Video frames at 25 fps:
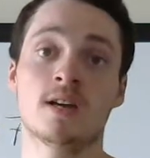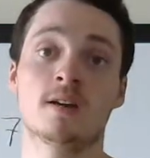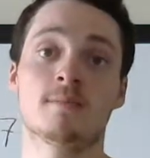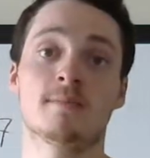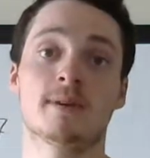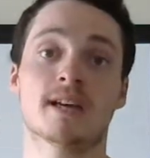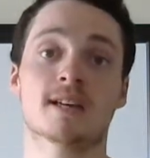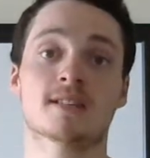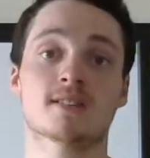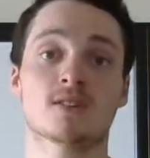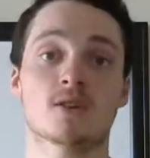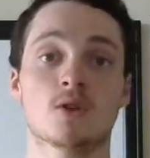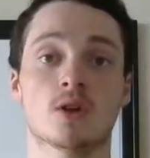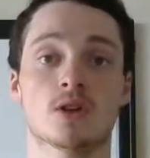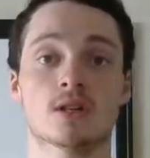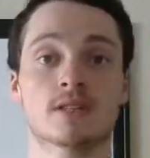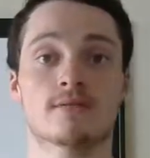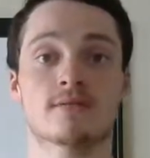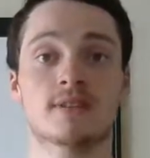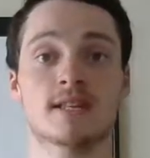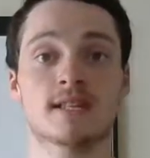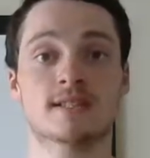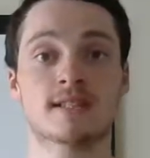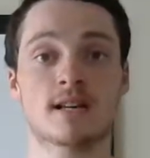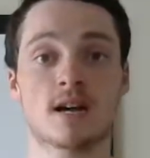Because a lot of
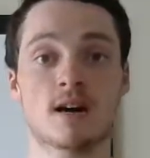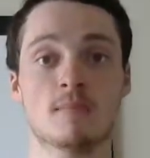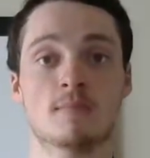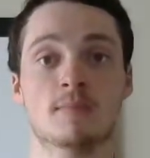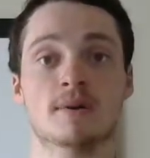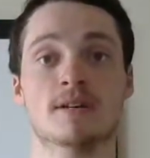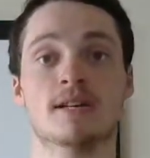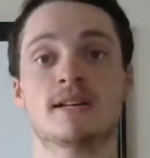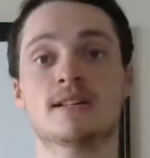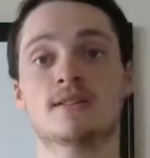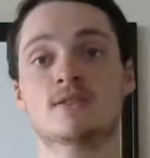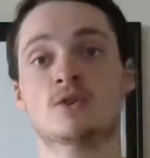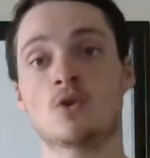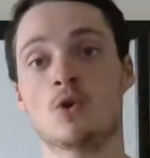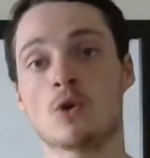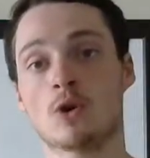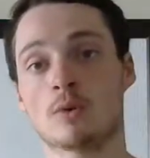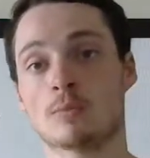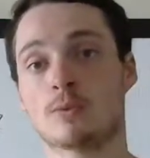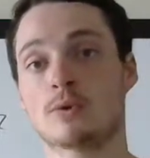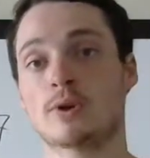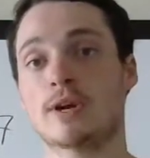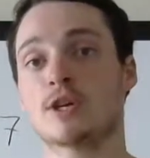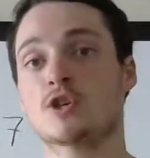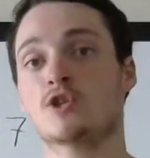these companies,
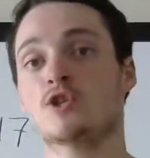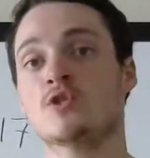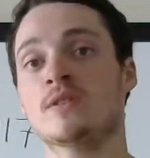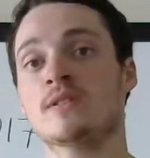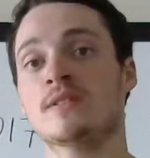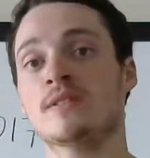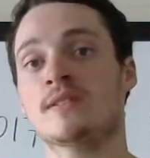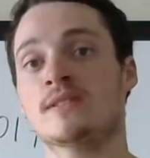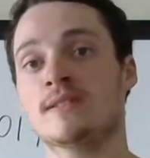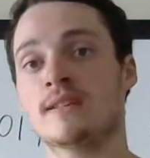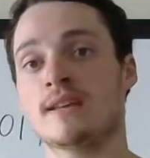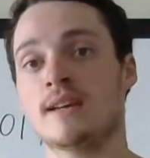corporations,